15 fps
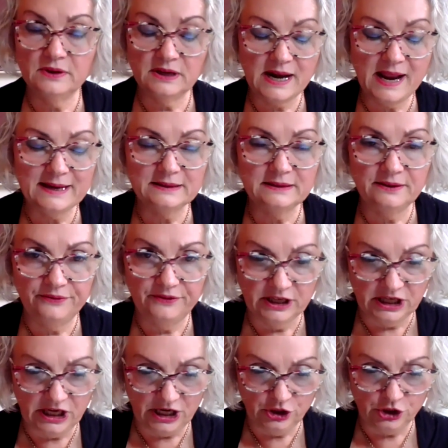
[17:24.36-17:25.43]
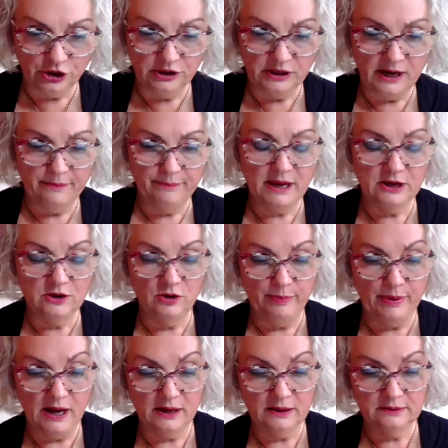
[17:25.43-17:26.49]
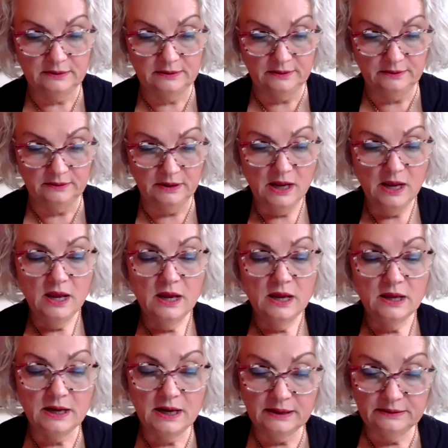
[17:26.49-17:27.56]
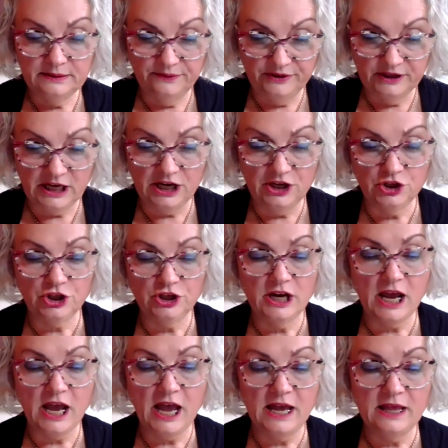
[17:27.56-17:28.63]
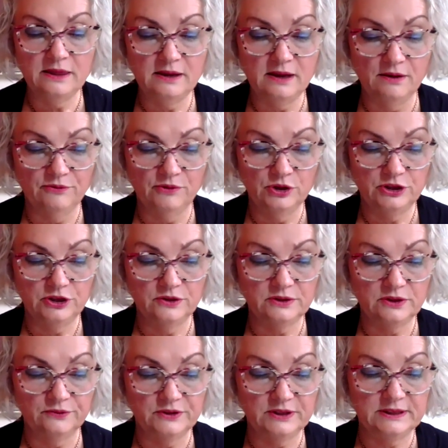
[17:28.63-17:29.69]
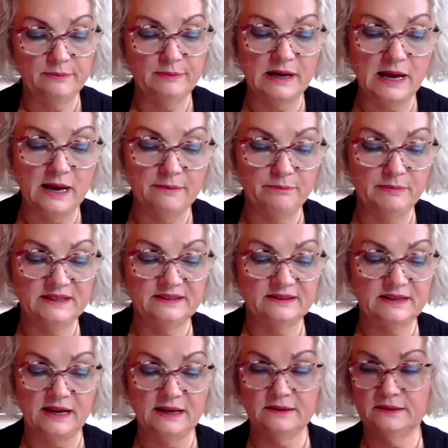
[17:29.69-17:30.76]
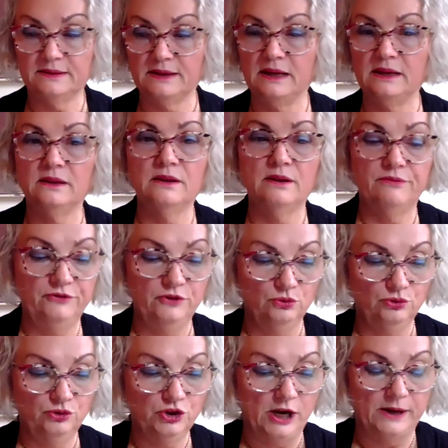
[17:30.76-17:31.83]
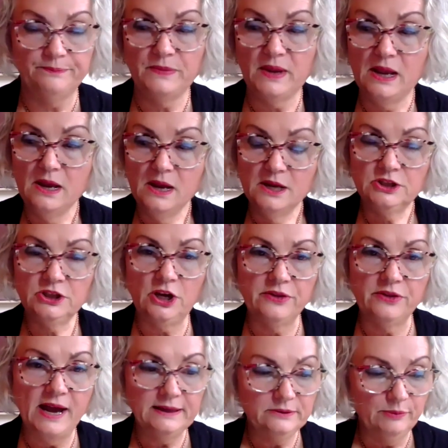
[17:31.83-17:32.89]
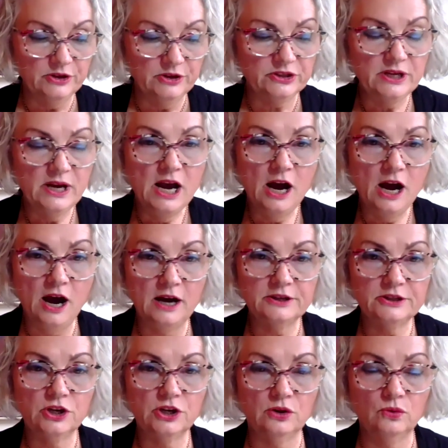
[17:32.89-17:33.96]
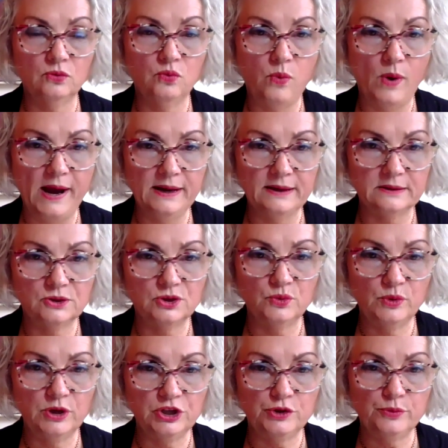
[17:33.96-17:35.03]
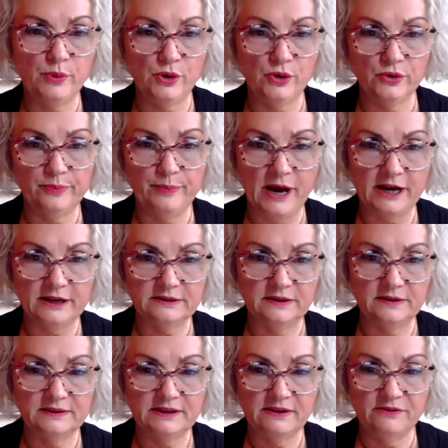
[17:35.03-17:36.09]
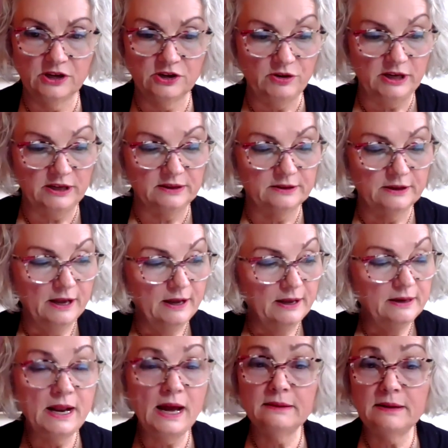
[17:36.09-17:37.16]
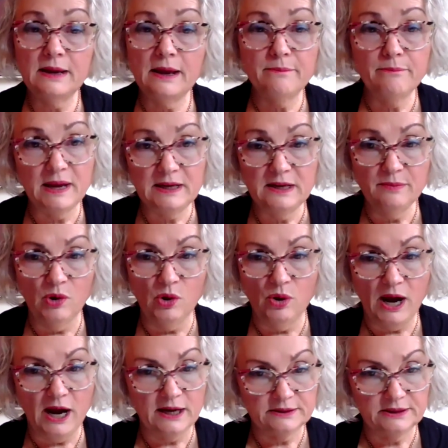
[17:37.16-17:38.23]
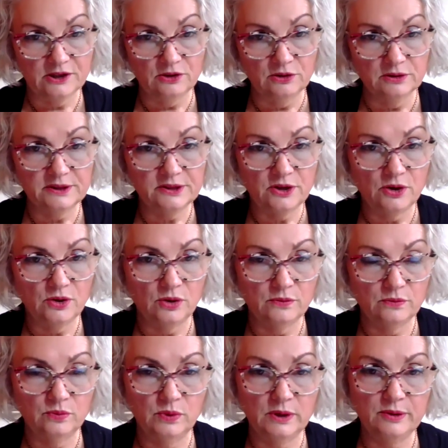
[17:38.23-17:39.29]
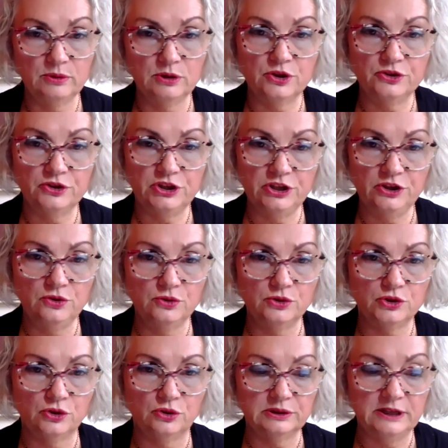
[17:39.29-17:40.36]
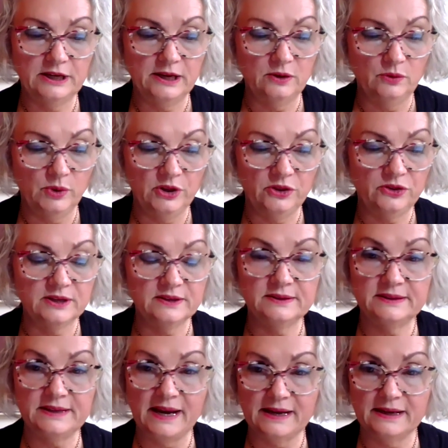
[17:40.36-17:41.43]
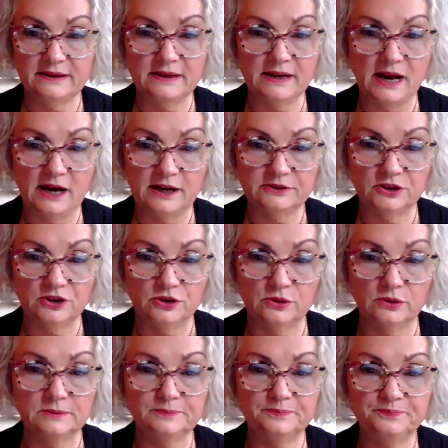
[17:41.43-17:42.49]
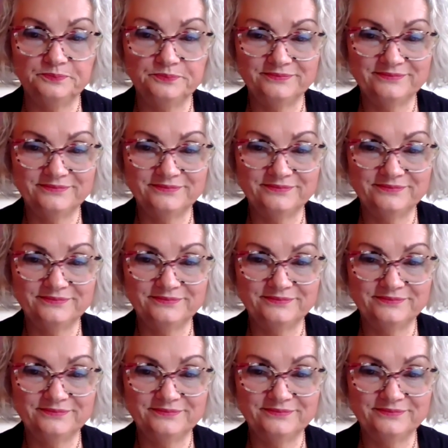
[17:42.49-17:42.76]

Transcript: rectification, I beg your pardon, rectification and the avoidance of similar mistakes in the future. So that was Article 1 to which both parties have agreed. Now there are many more articles, so we will continue shortly with the second article.